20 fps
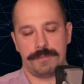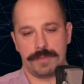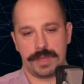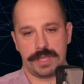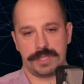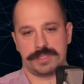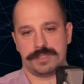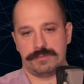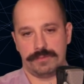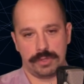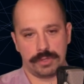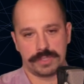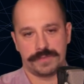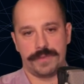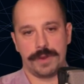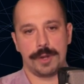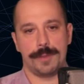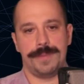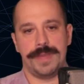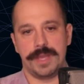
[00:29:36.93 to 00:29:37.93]
It looks
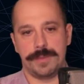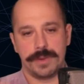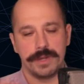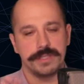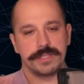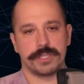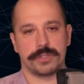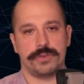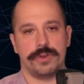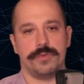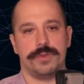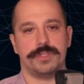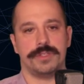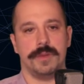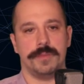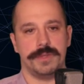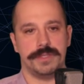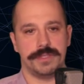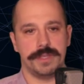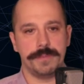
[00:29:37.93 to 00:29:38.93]
very big, but it's actually
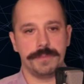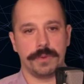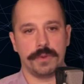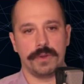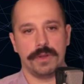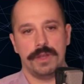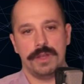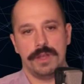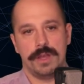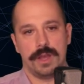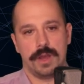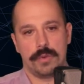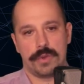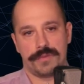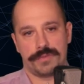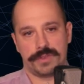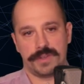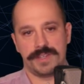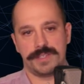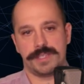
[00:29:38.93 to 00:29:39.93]
reasonably simple. We
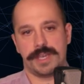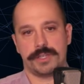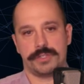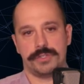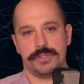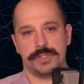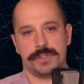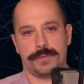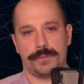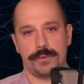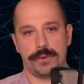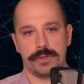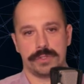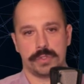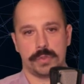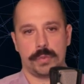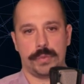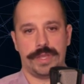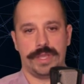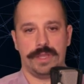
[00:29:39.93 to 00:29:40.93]
have 3 sections.
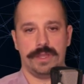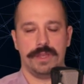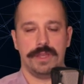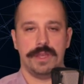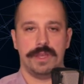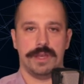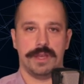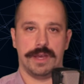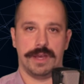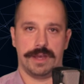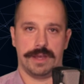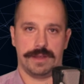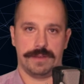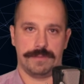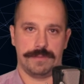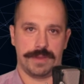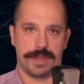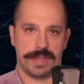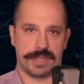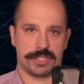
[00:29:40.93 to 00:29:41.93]
First, we
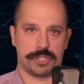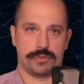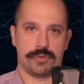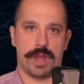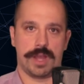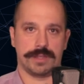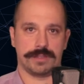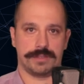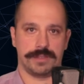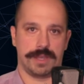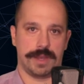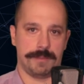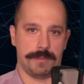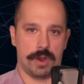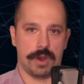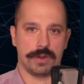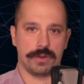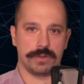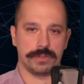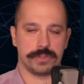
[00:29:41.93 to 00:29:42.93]
extract a
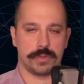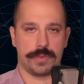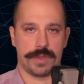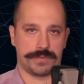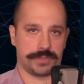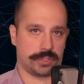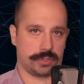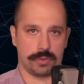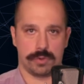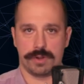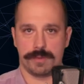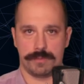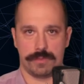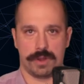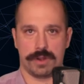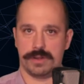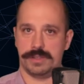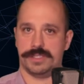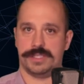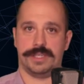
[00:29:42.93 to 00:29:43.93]
model. So we have stored a
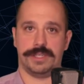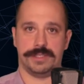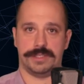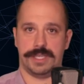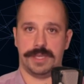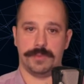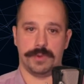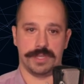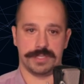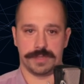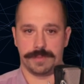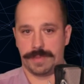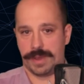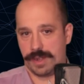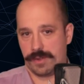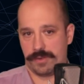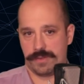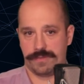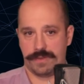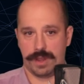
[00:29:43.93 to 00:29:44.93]
model inside a table as a
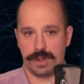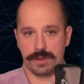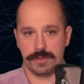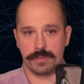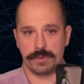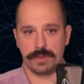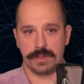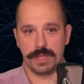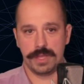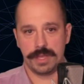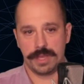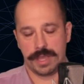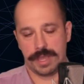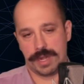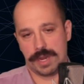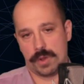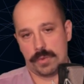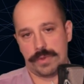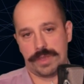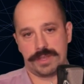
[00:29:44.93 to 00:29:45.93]
binary variable, and
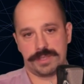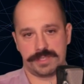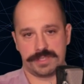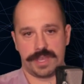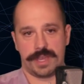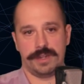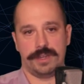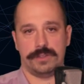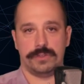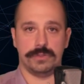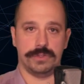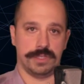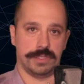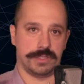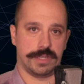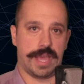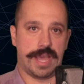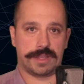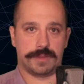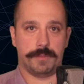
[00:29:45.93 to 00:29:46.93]
now we assign it to
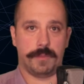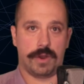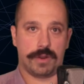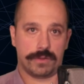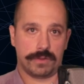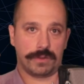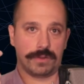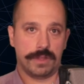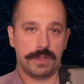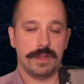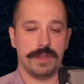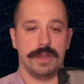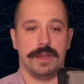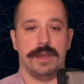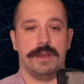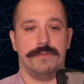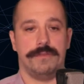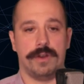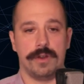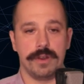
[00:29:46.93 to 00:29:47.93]
this @model
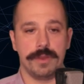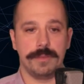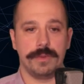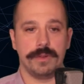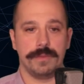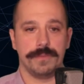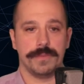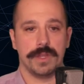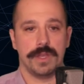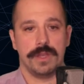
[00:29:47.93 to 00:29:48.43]
variable.